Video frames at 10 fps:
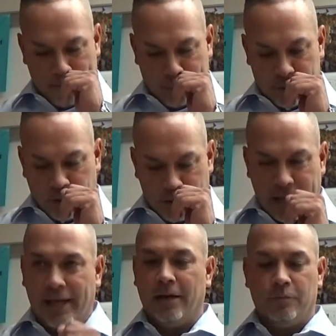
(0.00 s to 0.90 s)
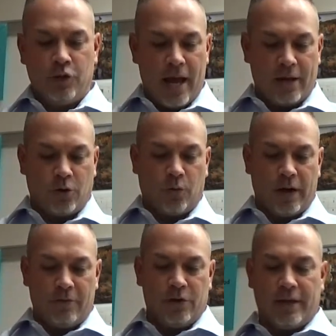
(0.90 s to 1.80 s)
So that they can object or
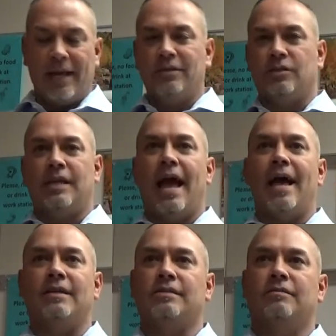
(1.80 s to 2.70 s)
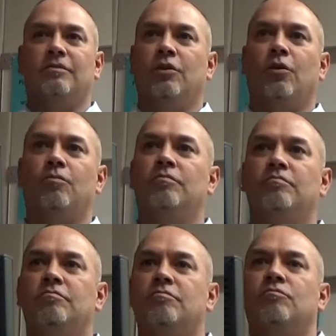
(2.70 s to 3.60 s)
whatever. You can't just ask,
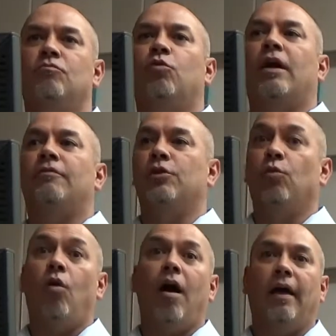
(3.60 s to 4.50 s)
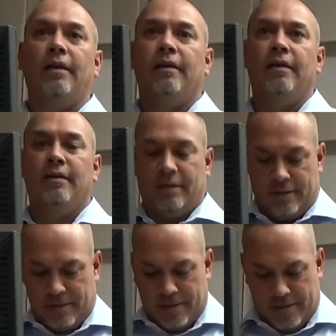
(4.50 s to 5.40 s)
whatever you want.
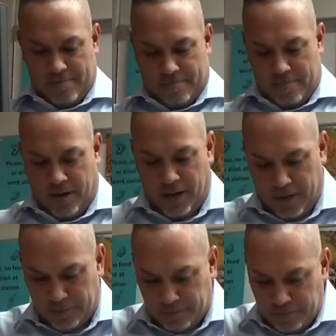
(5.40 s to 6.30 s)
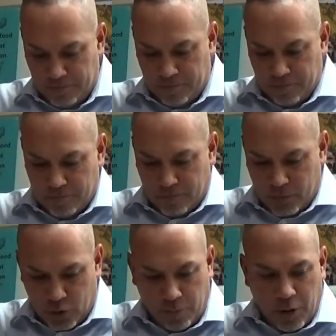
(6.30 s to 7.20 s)

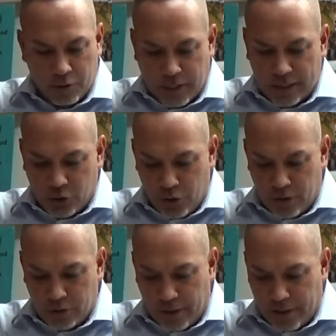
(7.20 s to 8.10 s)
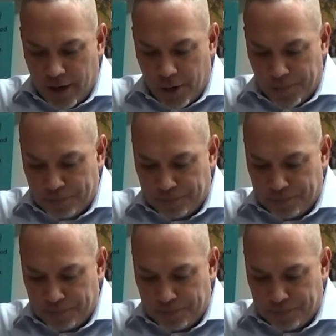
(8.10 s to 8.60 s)
So both sides are usually there.